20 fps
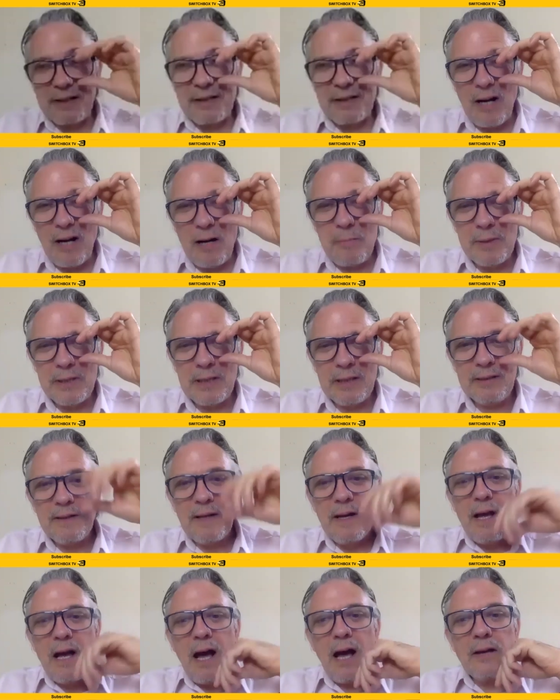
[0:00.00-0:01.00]
of comedy.
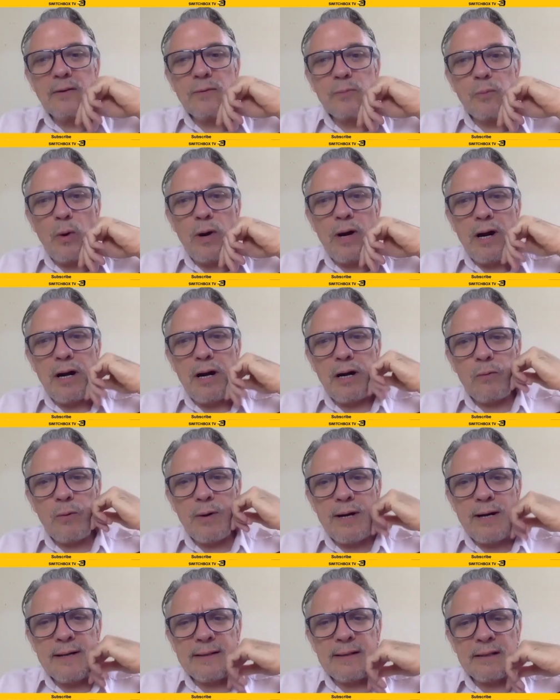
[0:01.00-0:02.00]
And
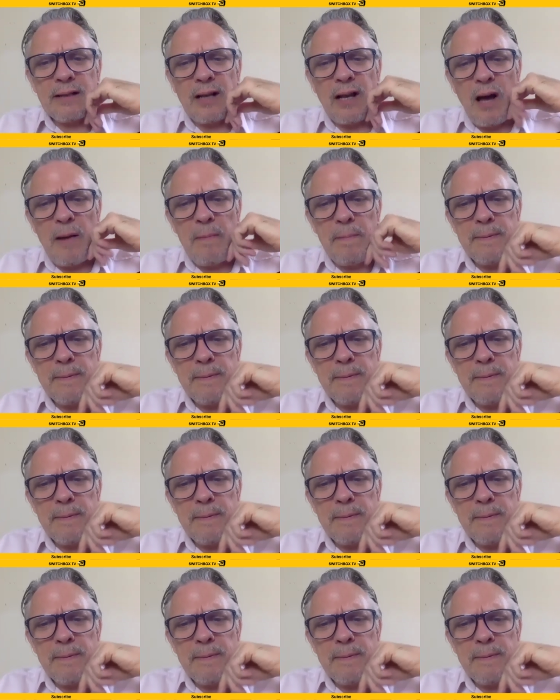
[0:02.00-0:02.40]
where is this club?